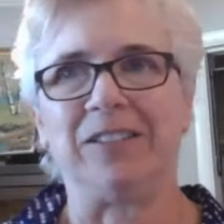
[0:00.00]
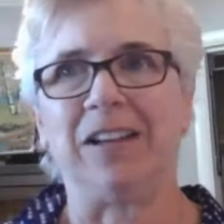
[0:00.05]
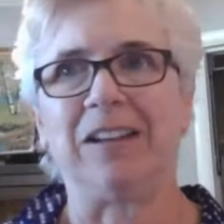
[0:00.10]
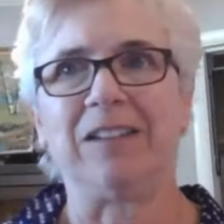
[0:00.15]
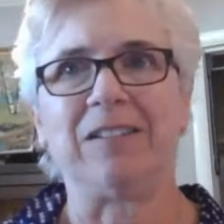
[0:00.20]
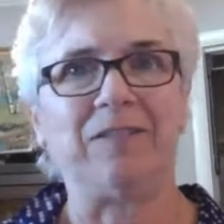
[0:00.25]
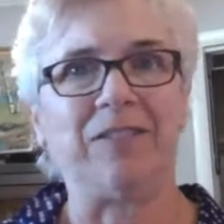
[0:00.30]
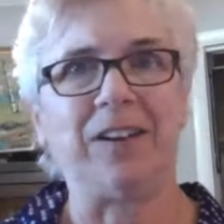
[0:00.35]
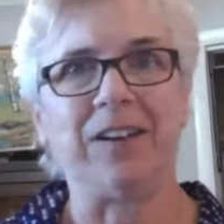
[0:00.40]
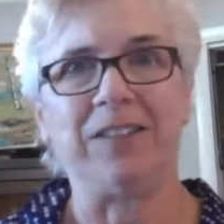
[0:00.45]
A
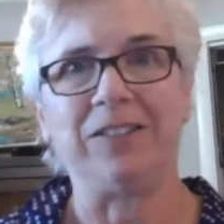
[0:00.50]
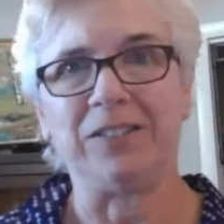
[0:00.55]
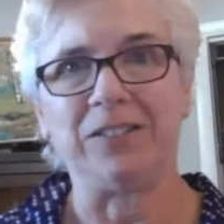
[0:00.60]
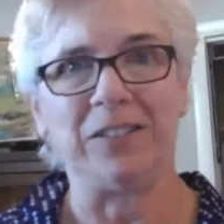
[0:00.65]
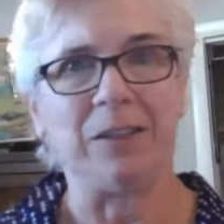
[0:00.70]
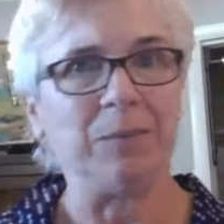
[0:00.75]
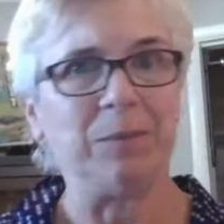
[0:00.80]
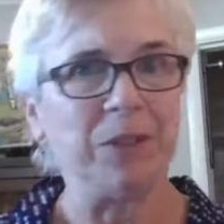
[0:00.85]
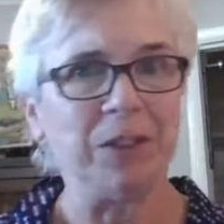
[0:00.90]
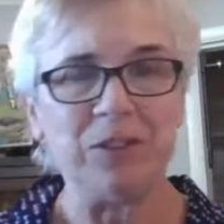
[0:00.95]
sacrifice
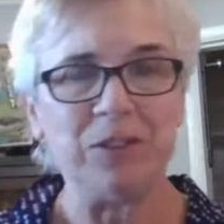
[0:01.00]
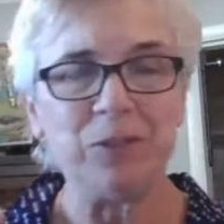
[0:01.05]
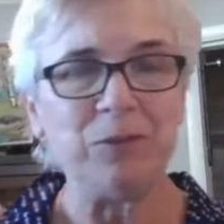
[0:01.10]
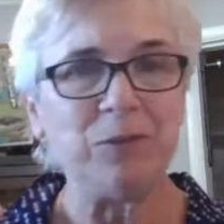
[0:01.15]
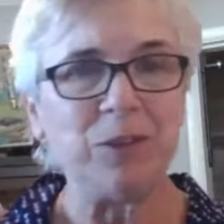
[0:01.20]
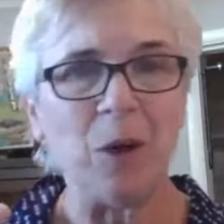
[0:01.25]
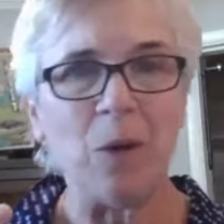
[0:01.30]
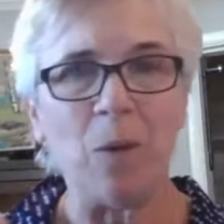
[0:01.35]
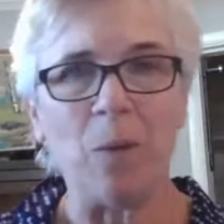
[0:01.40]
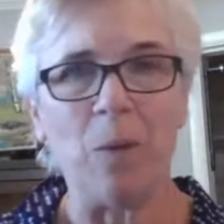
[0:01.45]
is something
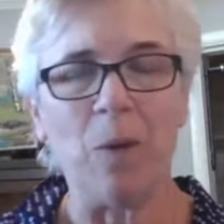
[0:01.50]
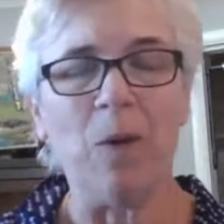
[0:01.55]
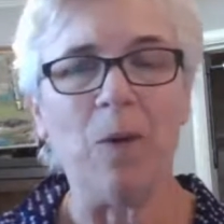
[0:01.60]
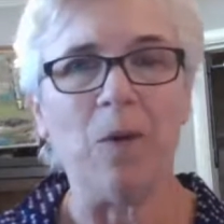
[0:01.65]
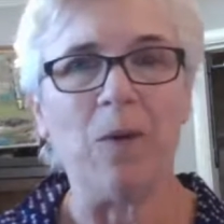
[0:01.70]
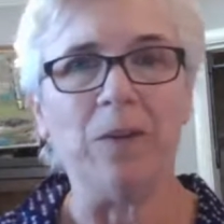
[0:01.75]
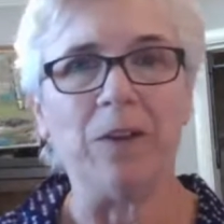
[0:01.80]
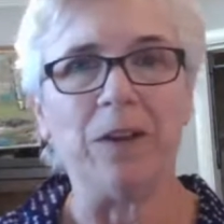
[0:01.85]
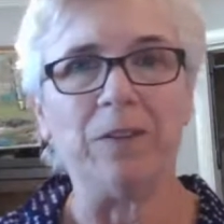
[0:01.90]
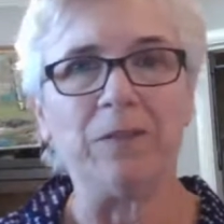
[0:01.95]
you don't
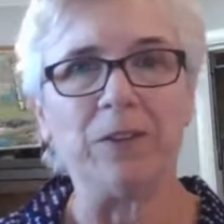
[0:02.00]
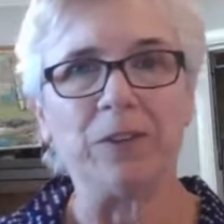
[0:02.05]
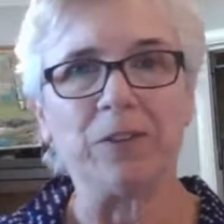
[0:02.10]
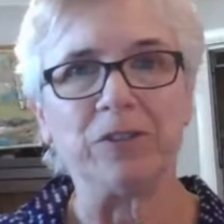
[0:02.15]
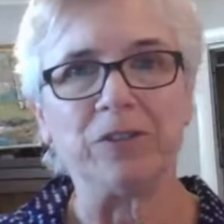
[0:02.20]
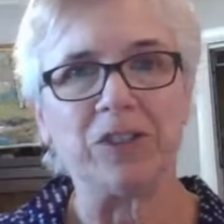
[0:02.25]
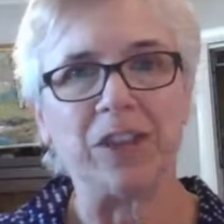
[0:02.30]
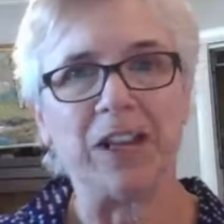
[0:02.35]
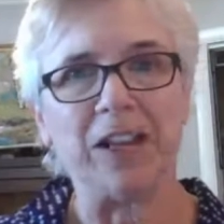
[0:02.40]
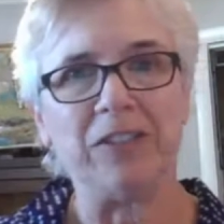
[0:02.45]
want. If
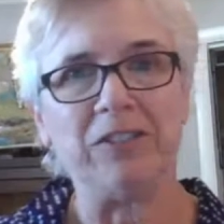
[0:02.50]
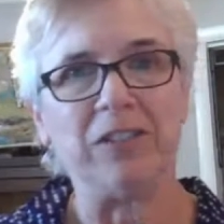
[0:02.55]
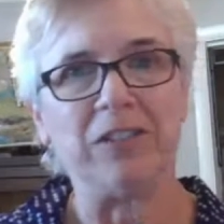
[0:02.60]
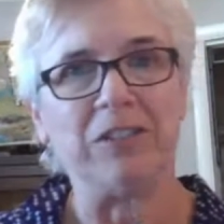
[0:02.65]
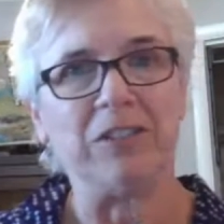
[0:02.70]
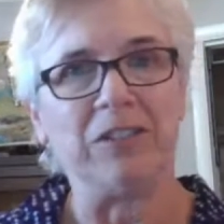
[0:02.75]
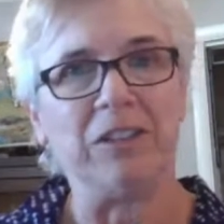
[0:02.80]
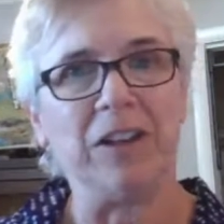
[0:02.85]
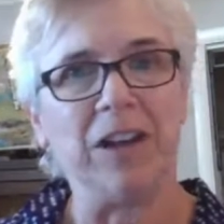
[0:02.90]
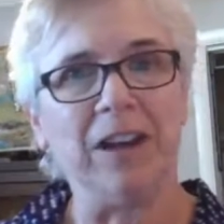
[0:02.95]
you're
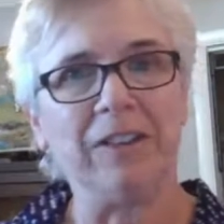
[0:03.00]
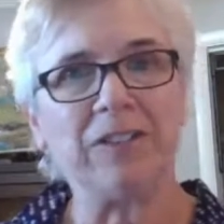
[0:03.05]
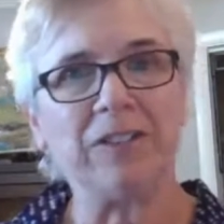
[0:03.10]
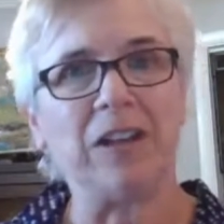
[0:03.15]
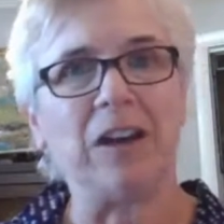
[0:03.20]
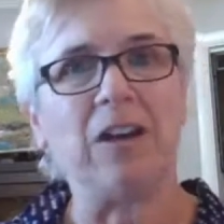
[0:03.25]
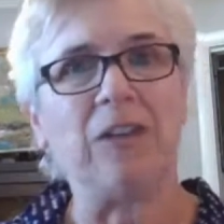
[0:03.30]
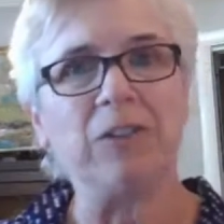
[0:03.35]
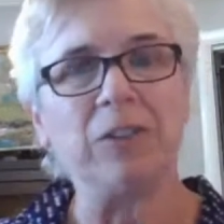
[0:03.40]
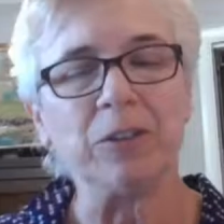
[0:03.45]
changing your
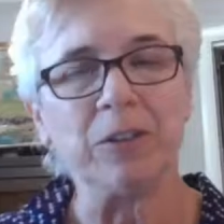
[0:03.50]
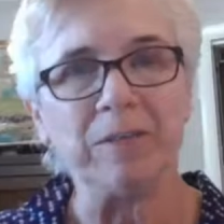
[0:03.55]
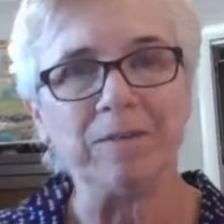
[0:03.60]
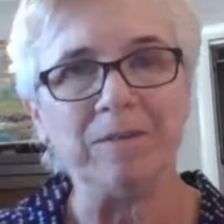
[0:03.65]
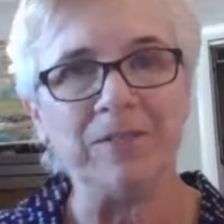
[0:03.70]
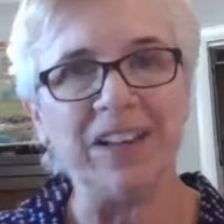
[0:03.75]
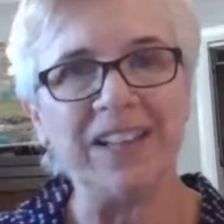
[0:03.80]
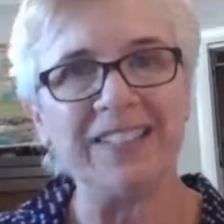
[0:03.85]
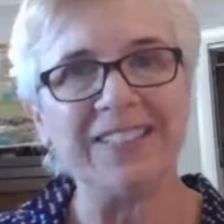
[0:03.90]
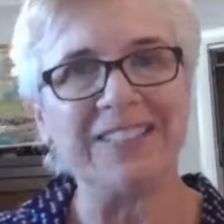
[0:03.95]
lifestyle, you're
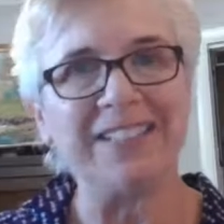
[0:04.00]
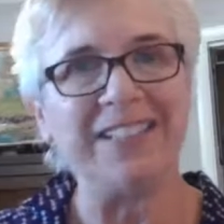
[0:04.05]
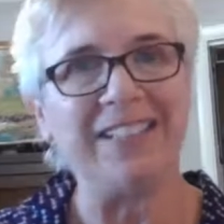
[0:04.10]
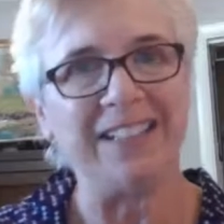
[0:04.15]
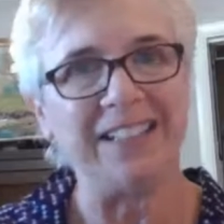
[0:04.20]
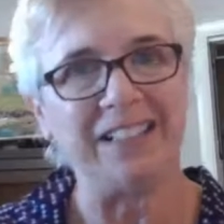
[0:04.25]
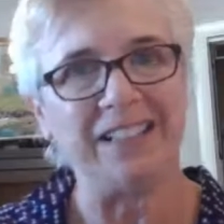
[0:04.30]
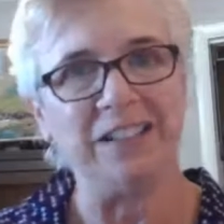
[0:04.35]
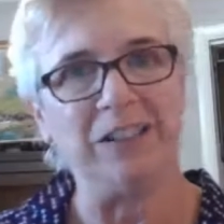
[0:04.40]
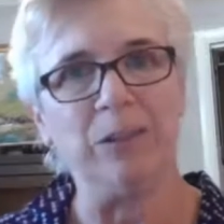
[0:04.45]

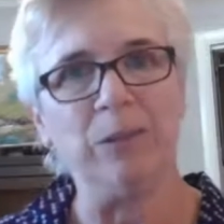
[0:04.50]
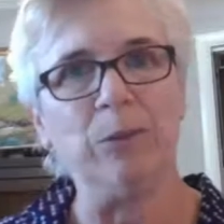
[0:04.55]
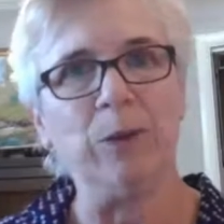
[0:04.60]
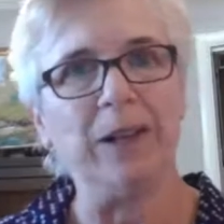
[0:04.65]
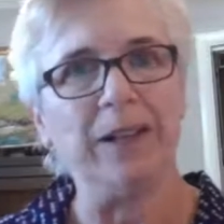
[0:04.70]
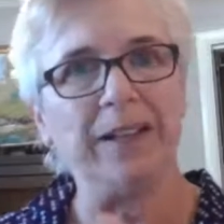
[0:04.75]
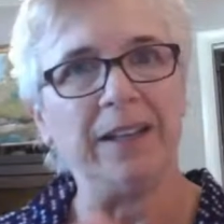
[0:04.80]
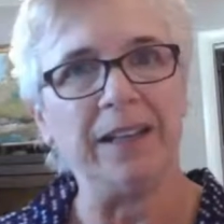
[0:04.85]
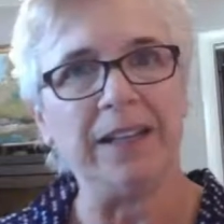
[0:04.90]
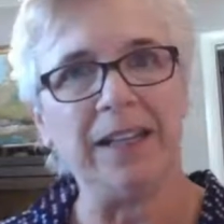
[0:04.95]
investing in a new
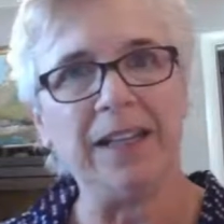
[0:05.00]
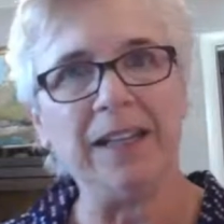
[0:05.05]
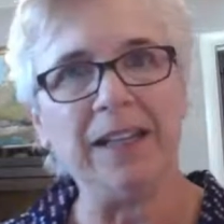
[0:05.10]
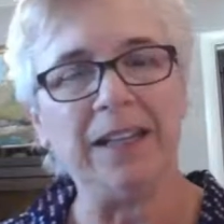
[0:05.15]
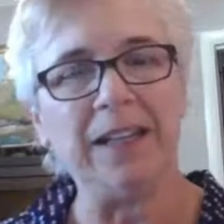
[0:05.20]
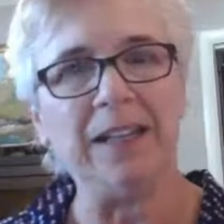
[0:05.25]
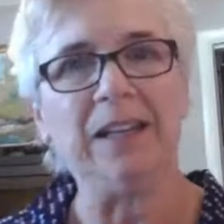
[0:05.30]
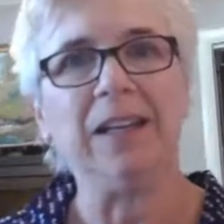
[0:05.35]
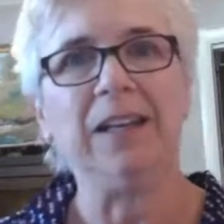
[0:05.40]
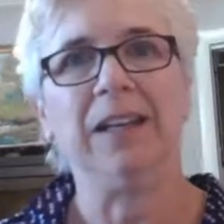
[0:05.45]
way to
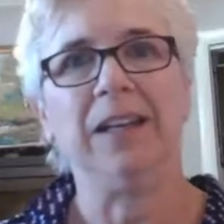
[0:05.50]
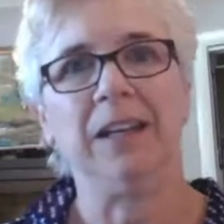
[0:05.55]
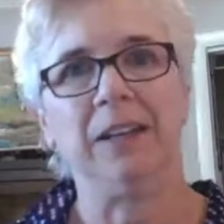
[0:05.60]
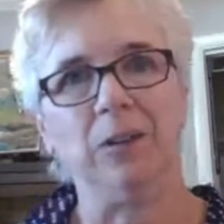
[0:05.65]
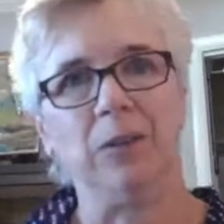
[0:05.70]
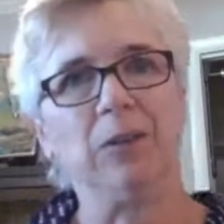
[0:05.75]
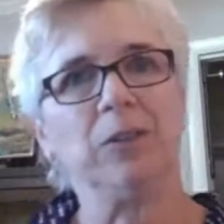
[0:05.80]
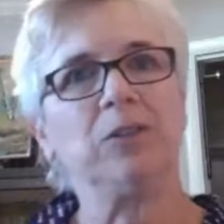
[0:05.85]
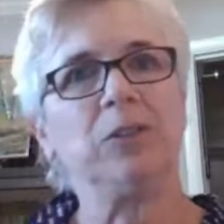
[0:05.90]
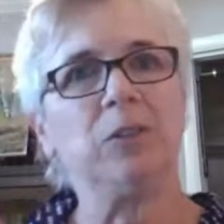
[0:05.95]
eating
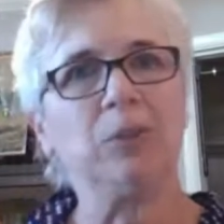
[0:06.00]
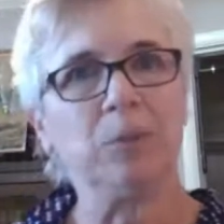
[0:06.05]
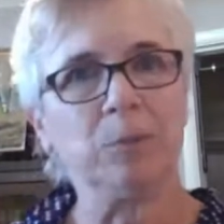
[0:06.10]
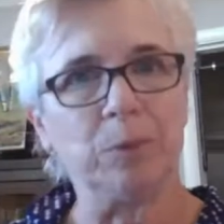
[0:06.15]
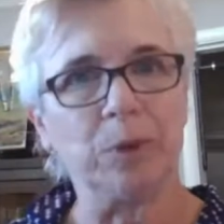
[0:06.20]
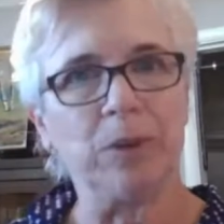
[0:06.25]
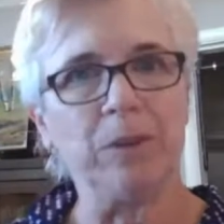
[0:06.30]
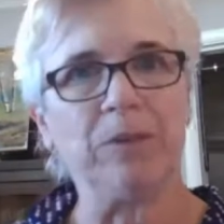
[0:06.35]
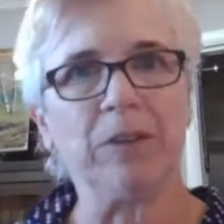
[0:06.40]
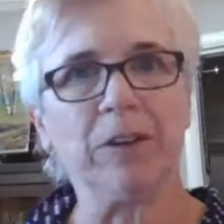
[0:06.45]
in order to
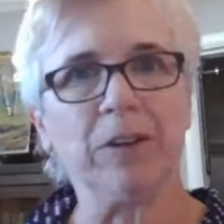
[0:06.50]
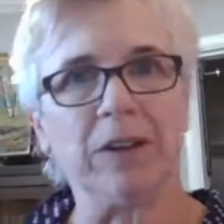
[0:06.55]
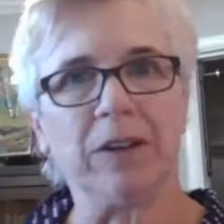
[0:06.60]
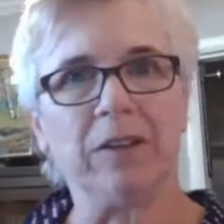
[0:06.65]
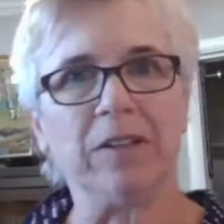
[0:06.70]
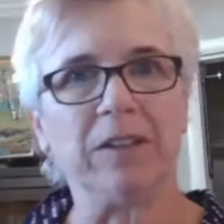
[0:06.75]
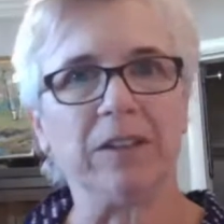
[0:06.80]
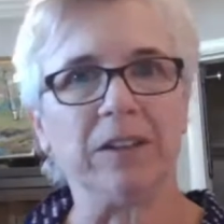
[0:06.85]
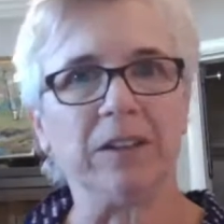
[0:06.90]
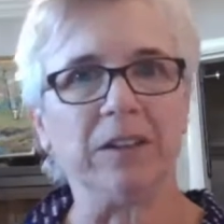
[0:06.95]
improve your
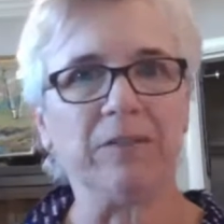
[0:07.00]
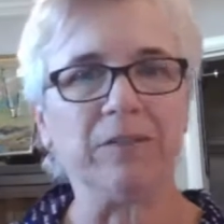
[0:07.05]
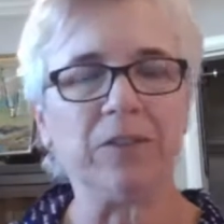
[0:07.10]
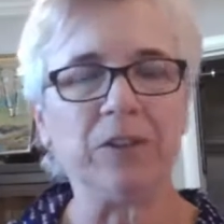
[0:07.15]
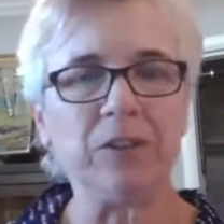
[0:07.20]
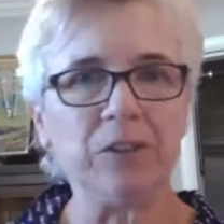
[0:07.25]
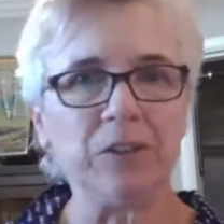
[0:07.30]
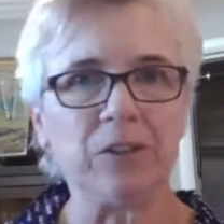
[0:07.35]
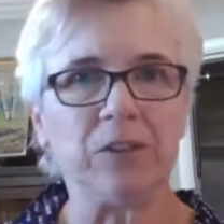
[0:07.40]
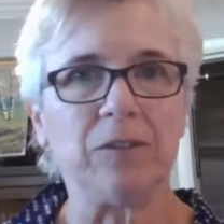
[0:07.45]
health in the
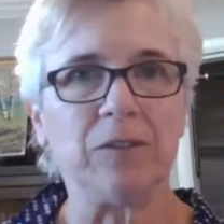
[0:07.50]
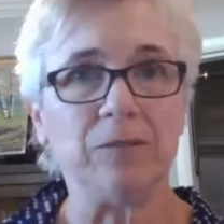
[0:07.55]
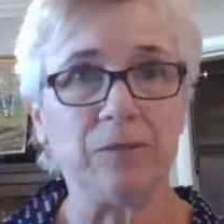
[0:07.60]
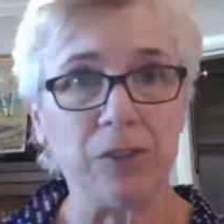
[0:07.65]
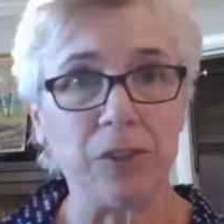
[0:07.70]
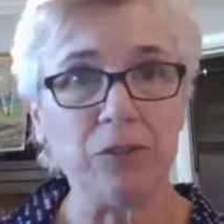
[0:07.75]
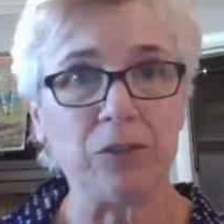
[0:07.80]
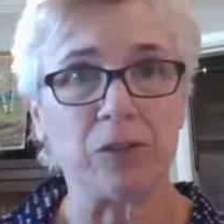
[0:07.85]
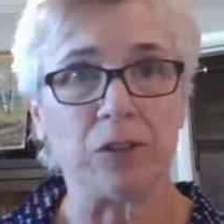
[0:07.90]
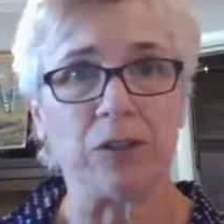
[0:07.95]

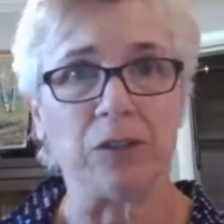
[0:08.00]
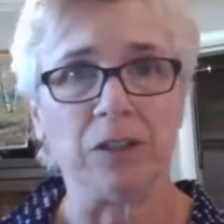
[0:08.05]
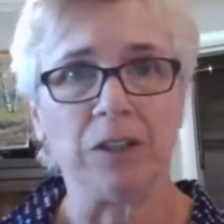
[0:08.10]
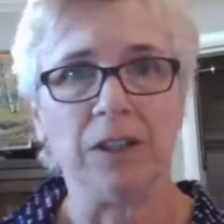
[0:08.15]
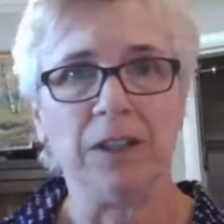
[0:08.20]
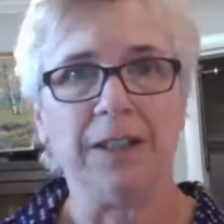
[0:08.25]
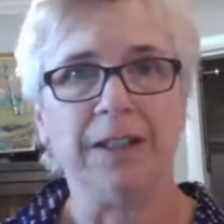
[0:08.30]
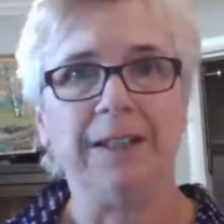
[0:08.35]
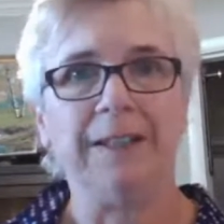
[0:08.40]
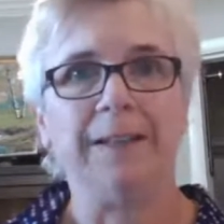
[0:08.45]
future.